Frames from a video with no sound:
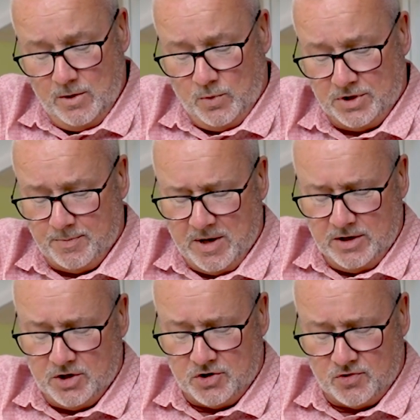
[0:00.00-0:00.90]
What's
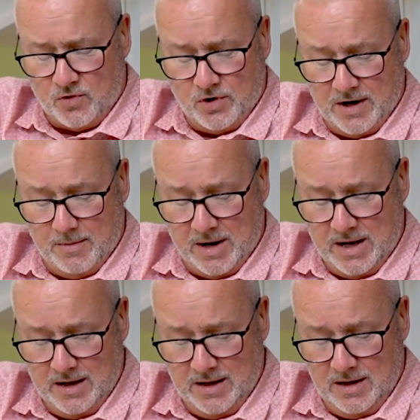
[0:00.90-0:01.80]
being destroyed in
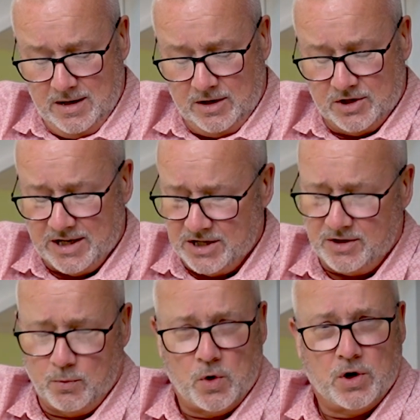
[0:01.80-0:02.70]
me? Because that's
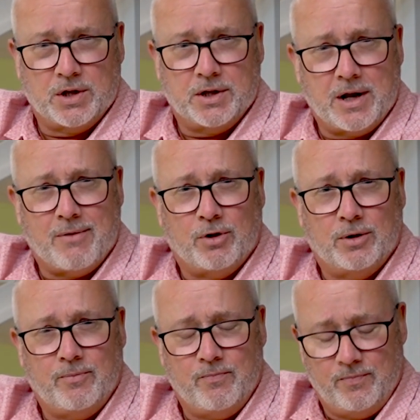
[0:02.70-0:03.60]
the work of the devil.